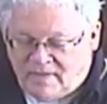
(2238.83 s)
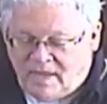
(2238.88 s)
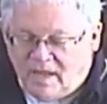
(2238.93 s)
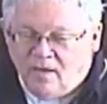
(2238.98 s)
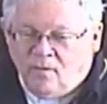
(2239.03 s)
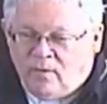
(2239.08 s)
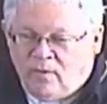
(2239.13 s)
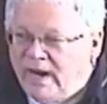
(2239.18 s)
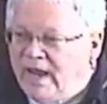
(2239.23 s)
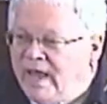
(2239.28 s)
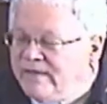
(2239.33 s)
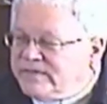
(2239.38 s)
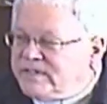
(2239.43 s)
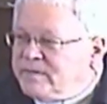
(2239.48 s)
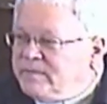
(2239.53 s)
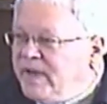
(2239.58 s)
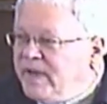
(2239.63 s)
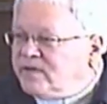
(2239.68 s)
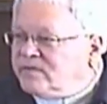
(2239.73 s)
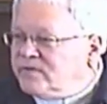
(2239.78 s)
When I have
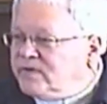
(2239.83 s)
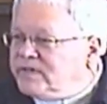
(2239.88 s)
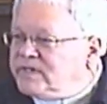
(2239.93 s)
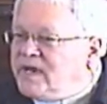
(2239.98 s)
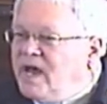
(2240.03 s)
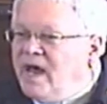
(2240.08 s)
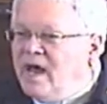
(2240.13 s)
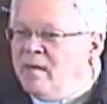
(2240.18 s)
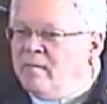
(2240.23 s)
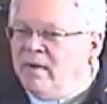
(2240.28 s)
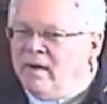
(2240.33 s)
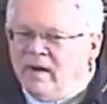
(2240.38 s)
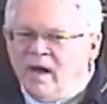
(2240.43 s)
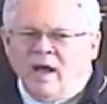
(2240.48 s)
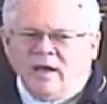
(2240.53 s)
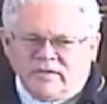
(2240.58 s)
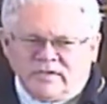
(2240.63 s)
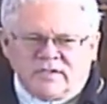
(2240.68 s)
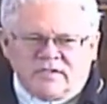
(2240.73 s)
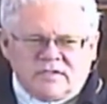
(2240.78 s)
some extra time,
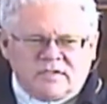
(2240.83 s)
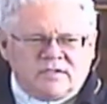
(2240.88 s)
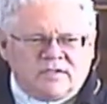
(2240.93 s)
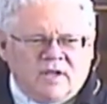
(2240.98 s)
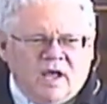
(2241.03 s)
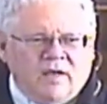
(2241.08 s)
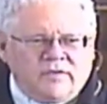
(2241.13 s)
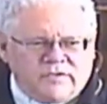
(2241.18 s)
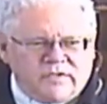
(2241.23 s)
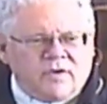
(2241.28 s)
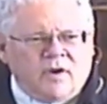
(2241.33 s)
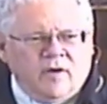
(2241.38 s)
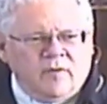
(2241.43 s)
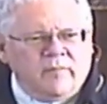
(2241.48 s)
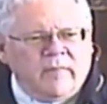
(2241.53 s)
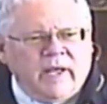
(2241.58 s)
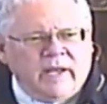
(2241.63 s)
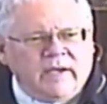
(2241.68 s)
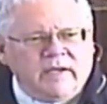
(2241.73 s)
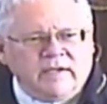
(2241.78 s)
I'll start
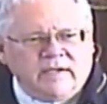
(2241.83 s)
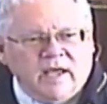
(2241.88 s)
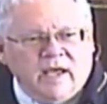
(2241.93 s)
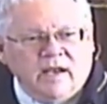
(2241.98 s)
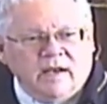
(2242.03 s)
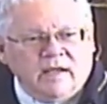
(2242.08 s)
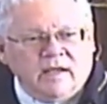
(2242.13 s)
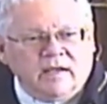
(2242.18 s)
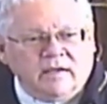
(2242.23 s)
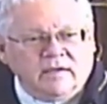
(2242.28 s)
meditating.